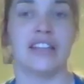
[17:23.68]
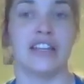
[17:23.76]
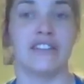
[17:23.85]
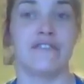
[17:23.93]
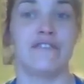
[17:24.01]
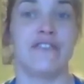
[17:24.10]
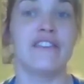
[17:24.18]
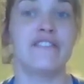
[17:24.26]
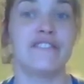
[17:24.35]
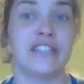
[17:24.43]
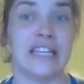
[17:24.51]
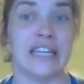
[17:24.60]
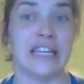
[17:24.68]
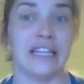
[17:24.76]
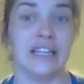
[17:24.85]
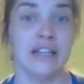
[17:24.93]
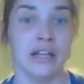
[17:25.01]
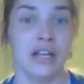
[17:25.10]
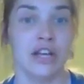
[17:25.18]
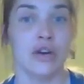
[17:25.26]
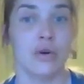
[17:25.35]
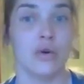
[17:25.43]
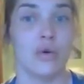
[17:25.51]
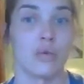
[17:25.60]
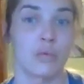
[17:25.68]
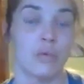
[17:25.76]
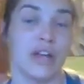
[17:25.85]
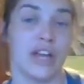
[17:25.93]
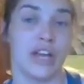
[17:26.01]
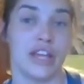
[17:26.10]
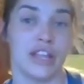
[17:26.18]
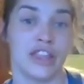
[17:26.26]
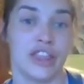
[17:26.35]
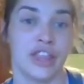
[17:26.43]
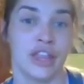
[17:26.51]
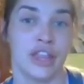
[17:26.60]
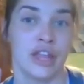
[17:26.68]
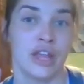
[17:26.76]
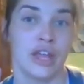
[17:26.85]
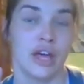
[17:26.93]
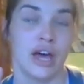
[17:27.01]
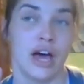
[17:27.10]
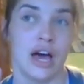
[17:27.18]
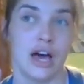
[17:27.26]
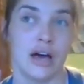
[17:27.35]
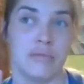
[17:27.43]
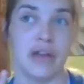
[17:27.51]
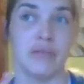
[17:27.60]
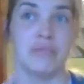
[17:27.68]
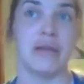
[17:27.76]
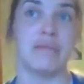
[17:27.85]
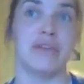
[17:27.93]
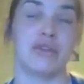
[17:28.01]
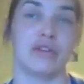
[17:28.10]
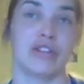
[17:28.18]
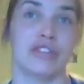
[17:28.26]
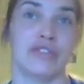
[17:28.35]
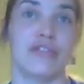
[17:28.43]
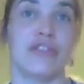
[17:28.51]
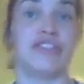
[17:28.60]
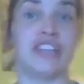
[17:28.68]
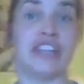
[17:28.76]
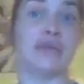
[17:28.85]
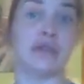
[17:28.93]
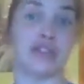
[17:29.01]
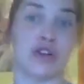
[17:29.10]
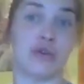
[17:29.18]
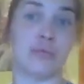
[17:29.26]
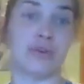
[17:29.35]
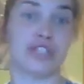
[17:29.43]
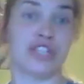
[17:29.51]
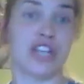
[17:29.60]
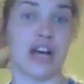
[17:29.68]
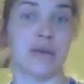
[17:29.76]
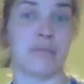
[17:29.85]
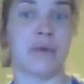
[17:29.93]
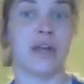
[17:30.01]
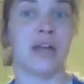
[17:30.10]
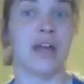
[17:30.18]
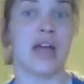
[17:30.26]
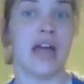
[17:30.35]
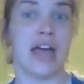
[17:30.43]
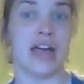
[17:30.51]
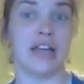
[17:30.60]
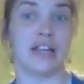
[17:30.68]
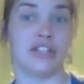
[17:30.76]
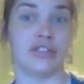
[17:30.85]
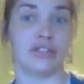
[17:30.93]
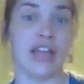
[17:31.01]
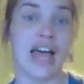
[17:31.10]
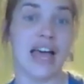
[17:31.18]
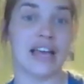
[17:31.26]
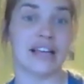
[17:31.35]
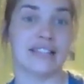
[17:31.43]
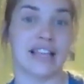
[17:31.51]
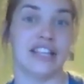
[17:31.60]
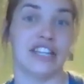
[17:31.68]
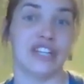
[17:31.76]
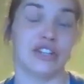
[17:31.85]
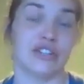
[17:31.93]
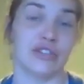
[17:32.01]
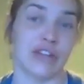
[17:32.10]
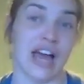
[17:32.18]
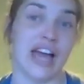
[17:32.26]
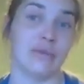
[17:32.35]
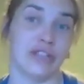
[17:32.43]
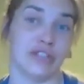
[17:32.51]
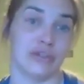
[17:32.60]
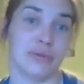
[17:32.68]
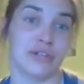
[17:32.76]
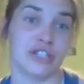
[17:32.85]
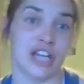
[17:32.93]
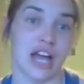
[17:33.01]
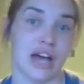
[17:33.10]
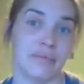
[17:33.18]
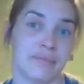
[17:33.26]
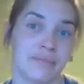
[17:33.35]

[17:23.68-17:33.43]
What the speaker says: and then 15 with, maybe you could do 15 with no push-up and your legs, and then you could do 9 with your push-up.